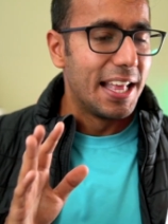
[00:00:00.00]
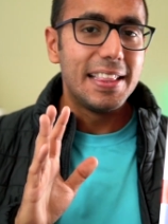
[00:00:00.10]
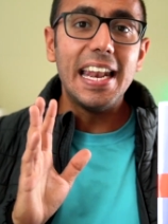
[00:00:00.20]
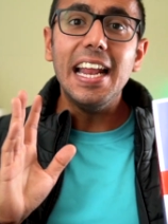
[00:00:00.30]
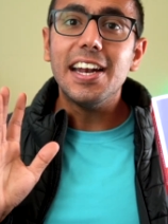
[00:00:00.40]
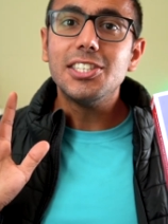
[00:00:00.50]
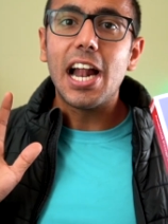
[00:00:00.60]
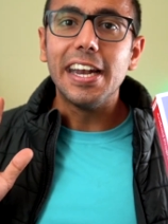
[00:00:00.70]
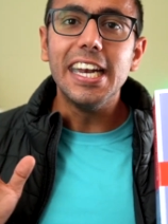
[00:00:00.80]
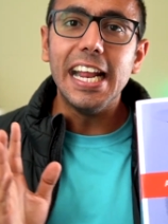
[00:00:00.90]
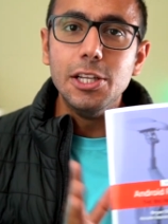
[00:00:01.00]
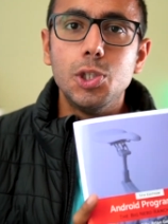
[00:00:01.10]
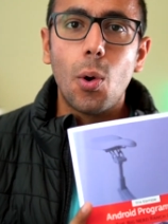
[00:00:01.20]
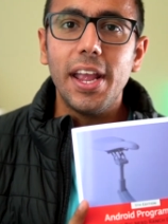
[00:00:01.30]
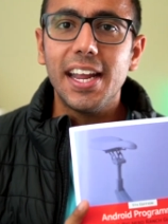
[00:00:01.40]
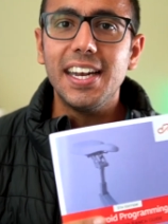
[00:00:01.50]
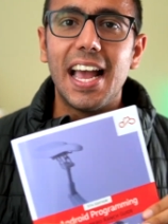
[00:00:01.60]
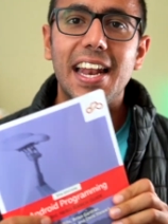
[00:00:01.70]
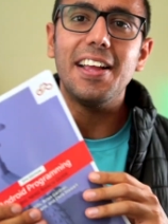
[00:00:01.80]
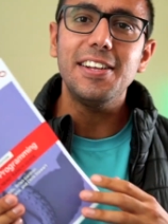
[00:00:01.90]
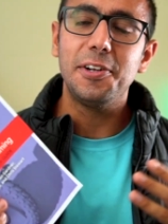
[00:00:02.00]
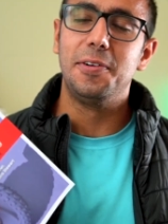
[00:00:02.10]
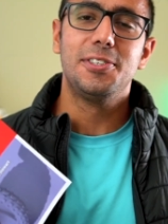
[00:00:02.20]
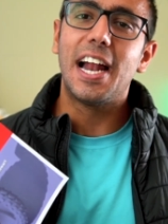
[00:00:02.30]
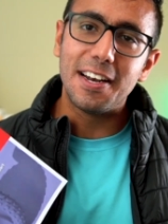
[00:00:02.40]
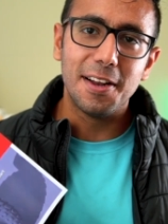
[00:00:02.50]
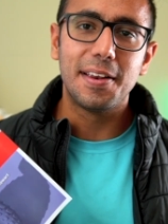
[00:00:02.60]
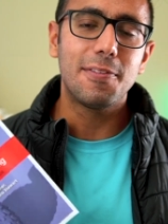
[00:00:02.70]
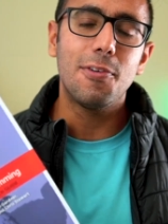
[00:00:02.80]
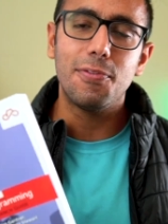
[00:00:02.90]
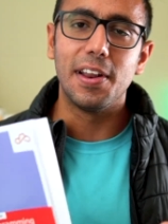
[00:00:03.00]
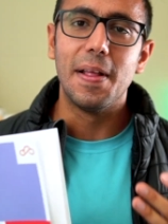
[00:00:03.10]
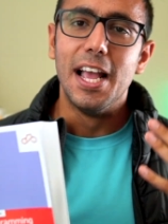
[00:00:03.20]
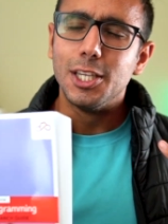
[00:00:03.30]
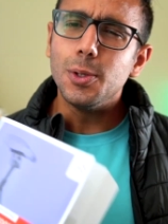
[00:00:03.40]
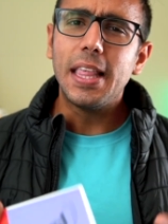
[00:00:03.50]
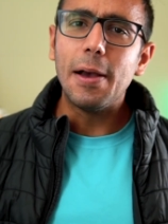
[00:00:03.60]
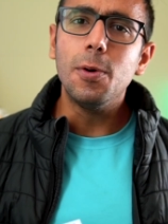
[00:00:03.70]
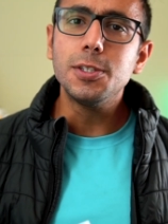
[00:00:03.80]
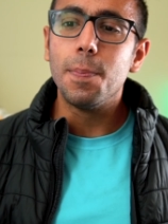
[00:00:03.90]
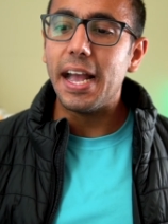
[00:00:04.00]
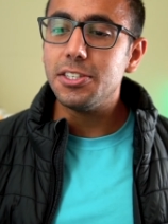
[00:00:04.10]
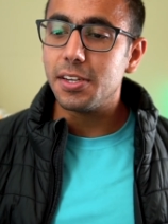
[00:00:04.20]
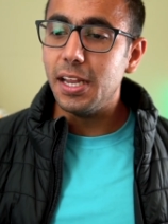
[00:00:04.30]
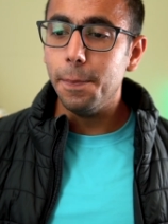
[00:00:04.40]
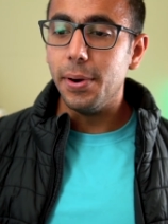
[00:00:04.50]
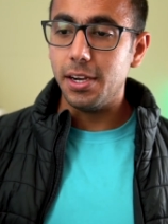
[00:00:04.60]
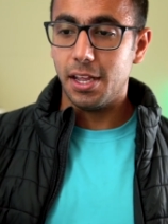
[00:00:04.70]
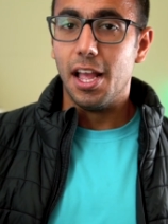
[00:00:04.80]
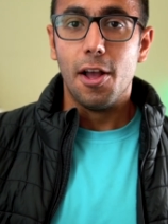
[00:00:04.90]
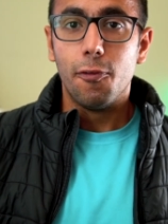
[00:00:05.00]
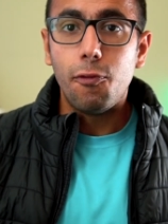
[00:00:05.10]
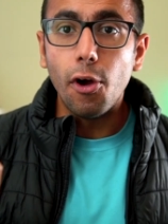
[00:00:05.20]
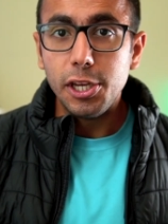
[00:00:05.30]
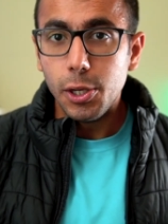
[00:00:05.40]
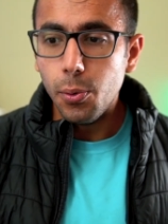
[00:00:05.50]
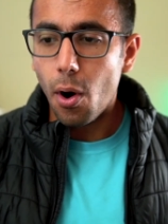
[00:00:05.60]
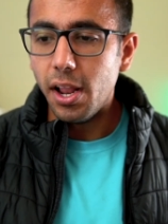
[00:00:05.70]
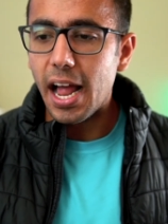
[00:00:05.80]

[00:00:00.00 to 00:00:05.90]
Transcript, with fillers: Then I started enjoying it and I started learning for fun. So that was my journey, but for you all,